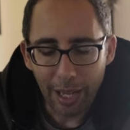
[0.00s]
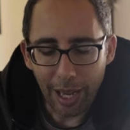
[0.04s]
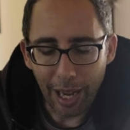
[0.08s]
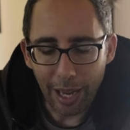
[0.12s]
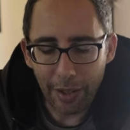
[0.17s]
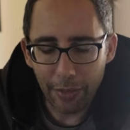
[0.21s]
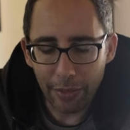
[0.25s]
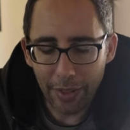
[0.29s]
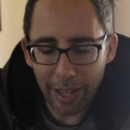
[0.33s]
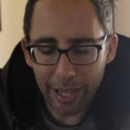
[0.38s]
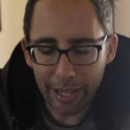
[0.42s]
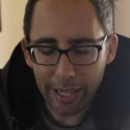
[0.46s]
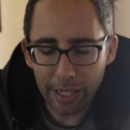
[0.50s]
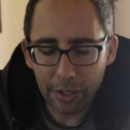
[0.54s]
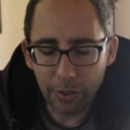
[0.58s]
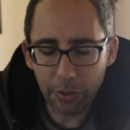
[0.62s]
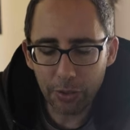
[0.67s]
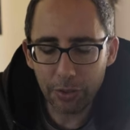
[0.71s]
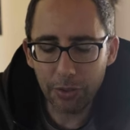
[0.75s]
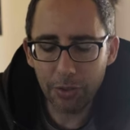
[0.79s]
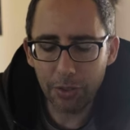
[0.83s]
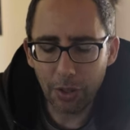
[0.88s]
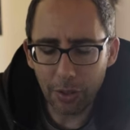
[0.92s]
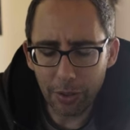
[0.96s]
And that
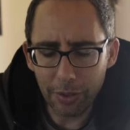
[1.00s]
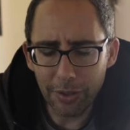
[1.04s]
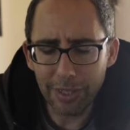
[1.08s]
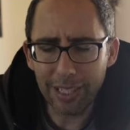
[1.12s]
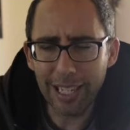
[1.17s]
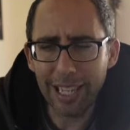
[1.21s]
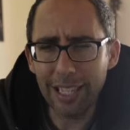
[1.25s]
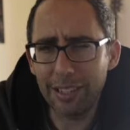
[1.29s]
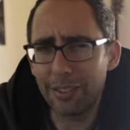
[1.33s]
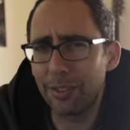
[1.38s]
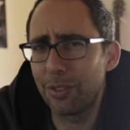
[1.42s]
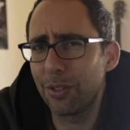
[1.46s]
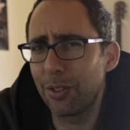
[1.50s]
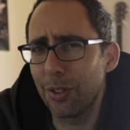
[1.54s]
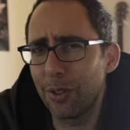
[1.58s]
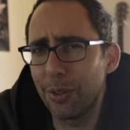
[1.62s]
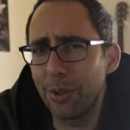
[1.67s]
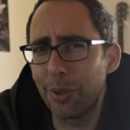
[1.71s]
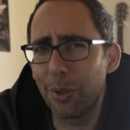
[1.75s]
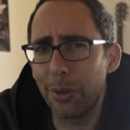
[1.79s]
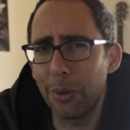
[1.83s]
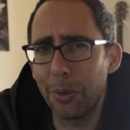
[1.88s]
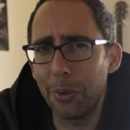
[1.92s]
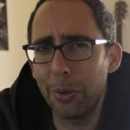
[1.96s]
is, don't get
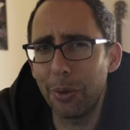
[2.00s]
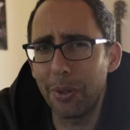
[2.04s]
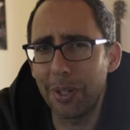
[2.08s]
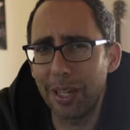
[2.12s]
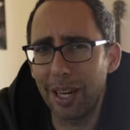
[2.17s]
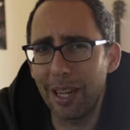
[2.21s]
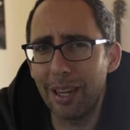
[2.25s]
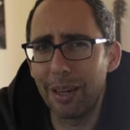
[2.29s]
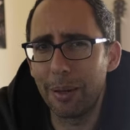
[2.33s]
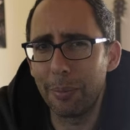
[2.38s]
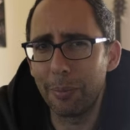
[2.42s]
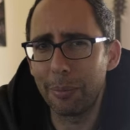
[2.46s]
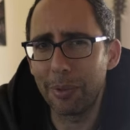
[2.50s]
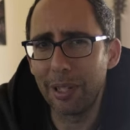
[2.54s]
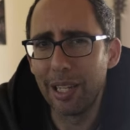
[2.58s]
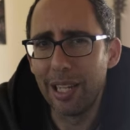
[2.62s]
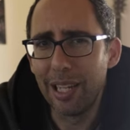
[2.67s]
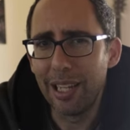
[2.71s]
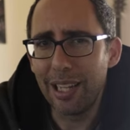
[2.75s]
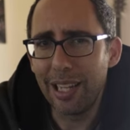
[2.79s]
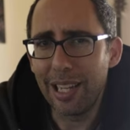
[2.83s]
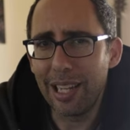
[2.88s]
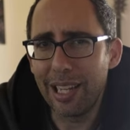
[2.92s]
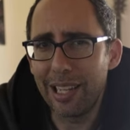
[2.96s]
so caught up
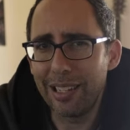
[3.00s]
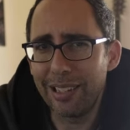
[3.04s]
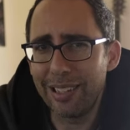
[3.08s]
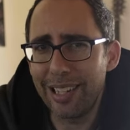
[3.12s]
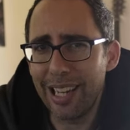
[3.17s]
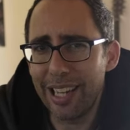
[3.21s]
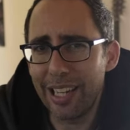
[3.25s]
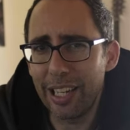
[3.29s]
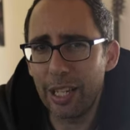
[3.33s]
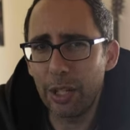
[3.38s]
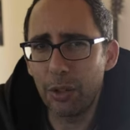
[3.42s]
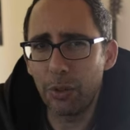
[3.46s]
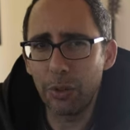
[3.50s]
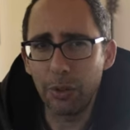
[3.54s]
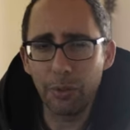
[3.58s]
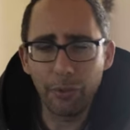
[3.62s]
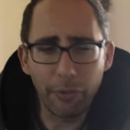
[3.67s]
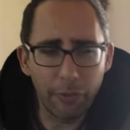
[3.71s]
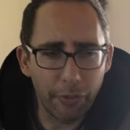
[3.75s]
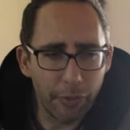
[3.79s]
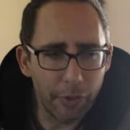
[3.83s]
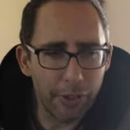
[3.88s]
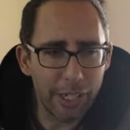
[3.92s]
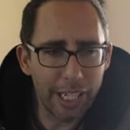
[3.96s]
in getting good
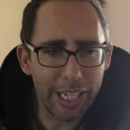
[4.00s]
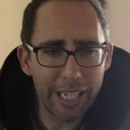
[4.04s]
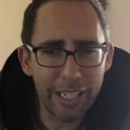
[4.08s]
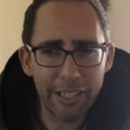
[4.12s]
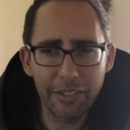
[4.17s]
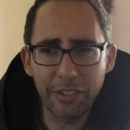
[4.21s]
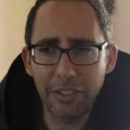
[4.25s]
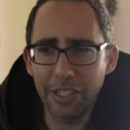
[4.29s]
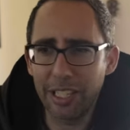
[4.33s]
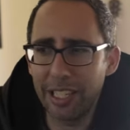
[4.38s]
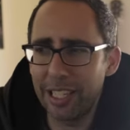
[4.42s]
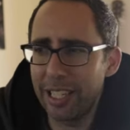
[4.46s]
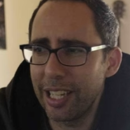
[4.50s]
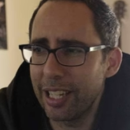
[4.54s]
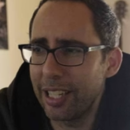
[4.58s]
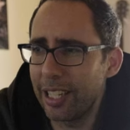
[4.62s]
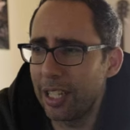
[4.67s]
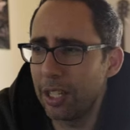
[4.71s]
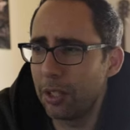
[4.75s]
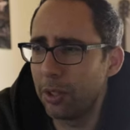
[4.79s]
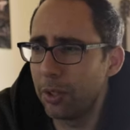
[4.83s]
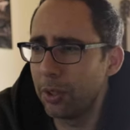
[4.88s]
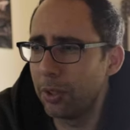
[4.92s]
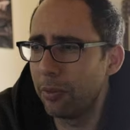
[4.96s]
footage and
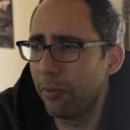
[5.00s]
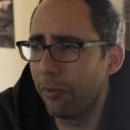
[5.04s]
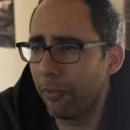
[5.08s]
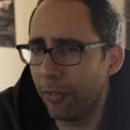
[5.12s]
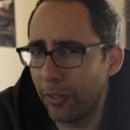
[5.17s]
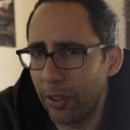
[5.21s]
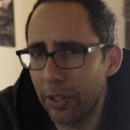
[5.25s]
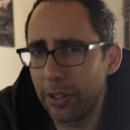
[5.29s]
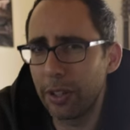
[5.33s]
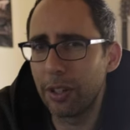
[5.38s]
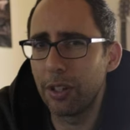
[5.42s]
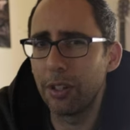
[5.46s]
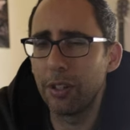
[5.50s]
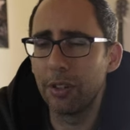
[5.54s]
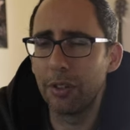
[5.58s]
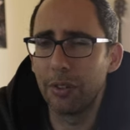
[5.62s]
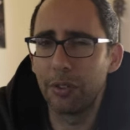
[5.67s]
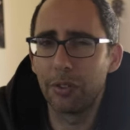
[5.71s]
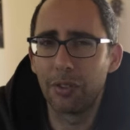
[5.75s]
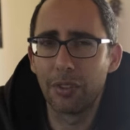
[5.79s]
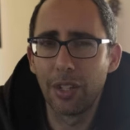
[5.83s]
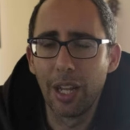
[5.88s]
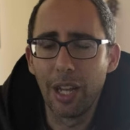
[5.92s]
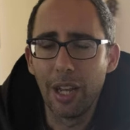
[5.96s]
getting good
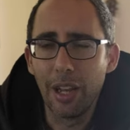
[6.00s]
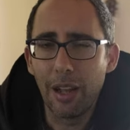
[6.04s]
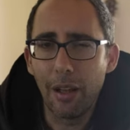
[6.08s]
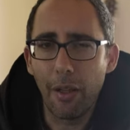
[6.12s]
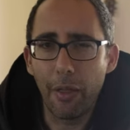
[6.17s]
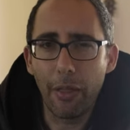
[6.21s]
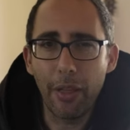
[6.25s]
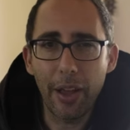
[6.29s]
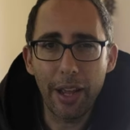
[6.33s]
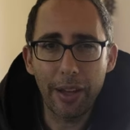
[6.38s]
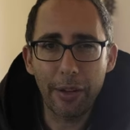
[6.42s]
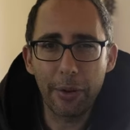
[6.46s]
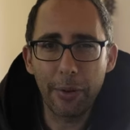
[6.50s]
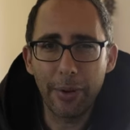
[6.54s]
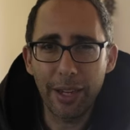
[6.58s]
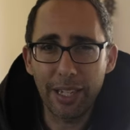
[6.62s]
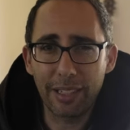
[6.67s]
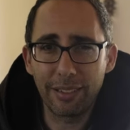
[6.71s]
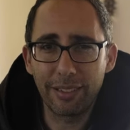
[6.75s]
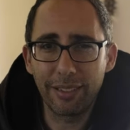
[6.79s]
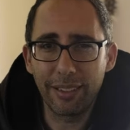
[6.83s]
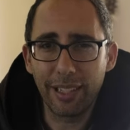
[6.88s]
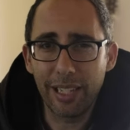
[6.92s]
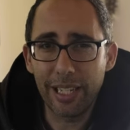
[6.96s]
photos that you
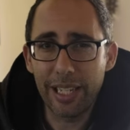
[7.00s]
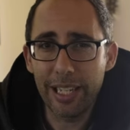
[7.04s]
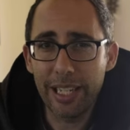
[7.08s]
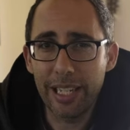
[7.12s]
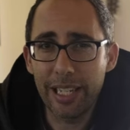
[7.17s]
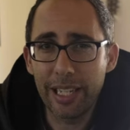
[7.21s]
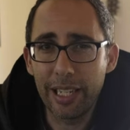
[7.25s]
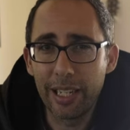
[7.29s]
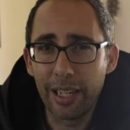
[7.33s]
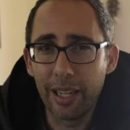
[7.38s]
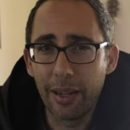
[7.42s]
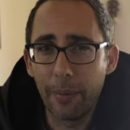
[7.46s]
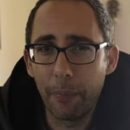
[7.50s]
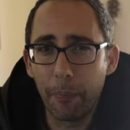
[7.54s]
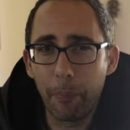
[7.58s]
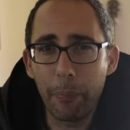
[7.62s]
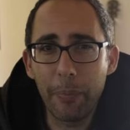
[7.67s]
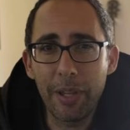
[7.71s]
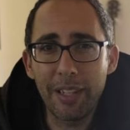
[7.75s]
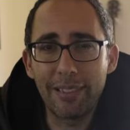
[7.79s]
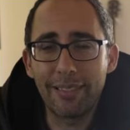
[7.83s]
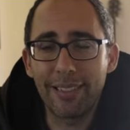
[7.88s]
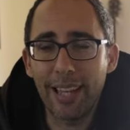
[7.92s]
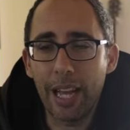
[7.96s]
actually
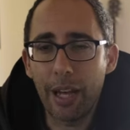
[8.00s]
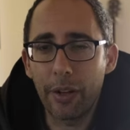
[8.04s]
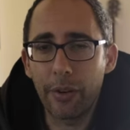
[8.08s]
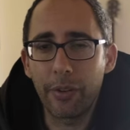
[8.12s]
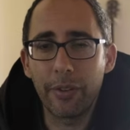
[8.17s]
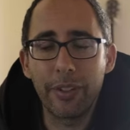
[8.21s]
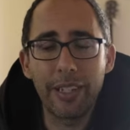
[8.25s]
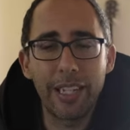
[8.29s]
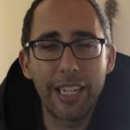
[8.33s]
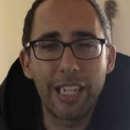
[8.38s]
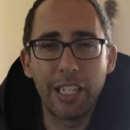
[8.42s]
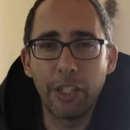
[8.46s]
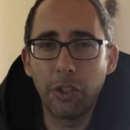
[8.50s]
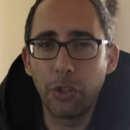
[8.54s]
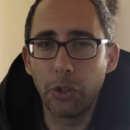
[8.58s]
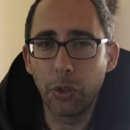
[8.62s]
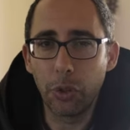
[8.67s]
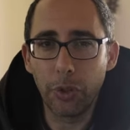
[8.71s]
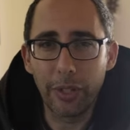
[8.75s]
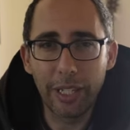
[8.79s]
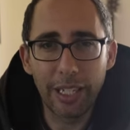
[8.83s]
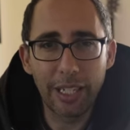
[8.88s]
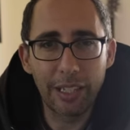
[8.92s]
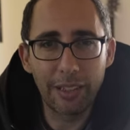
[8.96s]
miss out on
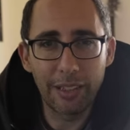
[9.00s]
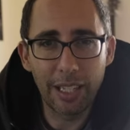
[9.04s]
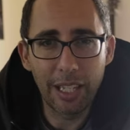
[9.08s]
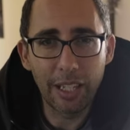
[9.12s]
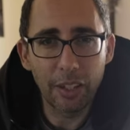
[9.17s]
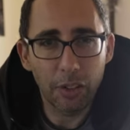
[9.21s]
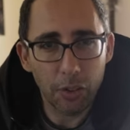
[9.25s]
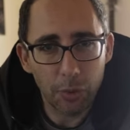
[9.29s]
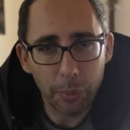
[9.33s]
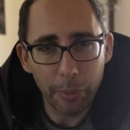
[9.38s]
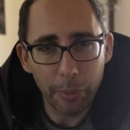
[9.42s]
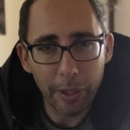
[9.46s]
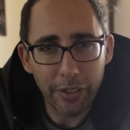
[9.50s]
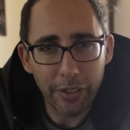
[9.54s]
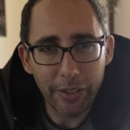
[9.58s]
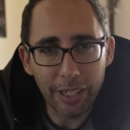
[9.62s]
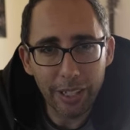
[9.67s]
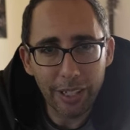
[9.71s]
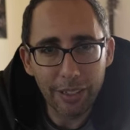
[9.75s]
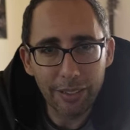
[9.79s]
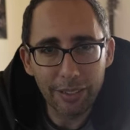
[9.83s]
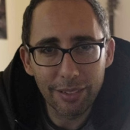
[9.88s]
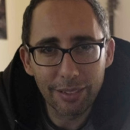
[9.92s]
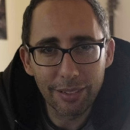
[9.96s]
enjoying the
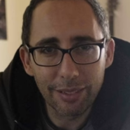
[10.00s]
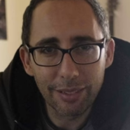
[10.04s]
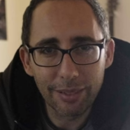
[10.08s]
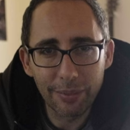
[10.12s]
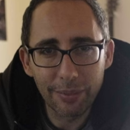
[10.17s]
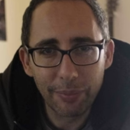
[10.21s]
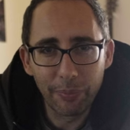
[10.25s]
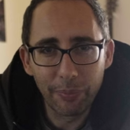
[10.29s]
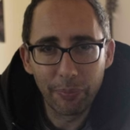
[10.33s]
experience.